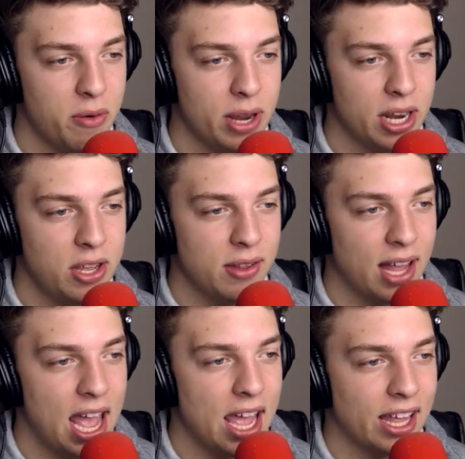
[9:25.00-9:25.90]
are we going to use
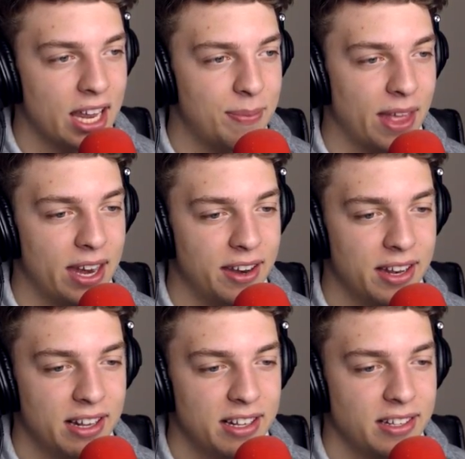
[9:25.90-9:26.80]
the hair clip
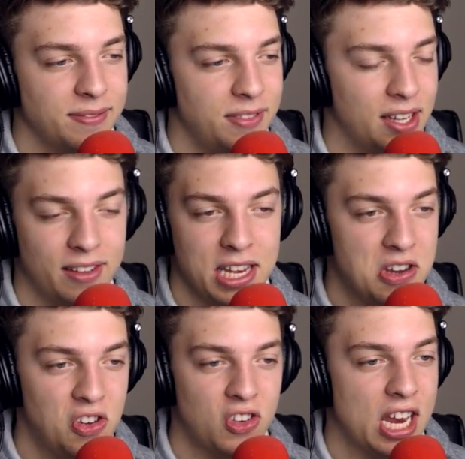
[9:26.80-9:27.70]
then? Because
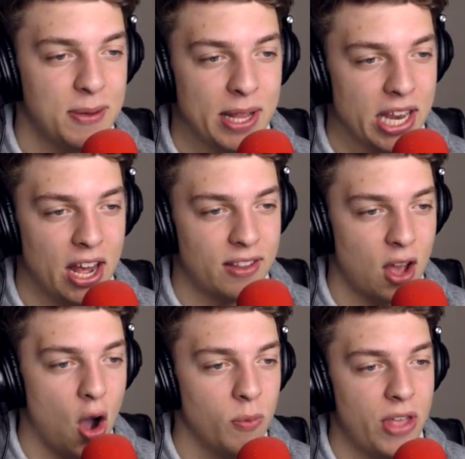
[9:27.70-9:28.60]
you just hit him in the nuts.
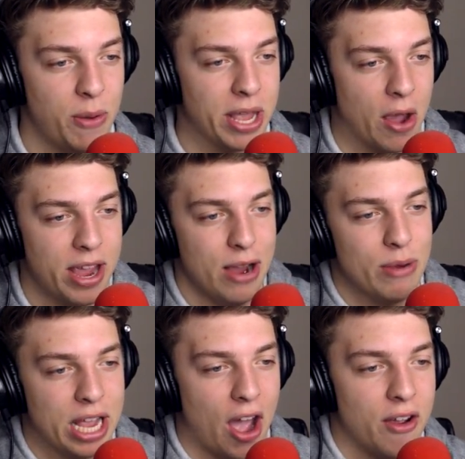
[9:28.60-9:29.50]
Oh, there we go. Here
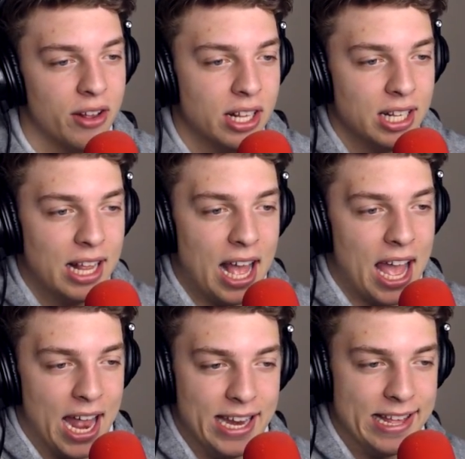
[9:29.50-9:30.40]
we go. And